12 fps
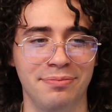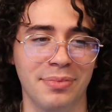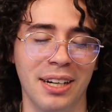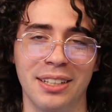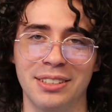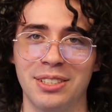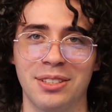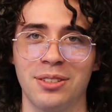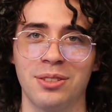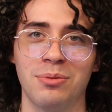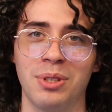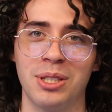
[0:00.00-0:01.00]
well, it just
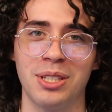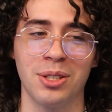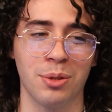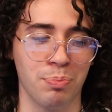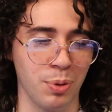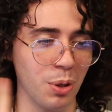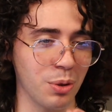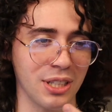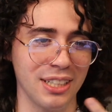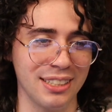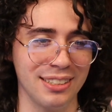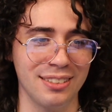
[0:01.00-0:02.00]
doesn't, it's either
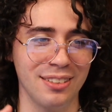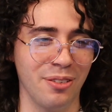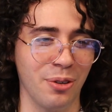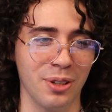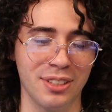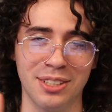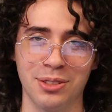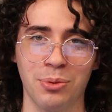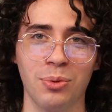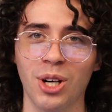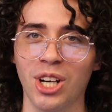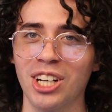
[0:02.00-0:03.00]
broken or it
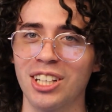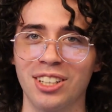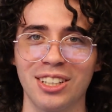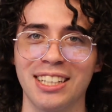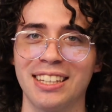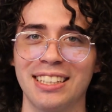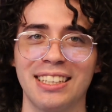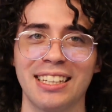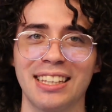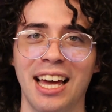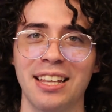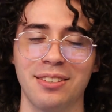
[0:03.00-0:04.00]
doesn't work or anything
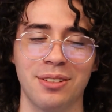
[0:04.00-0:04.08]
like that.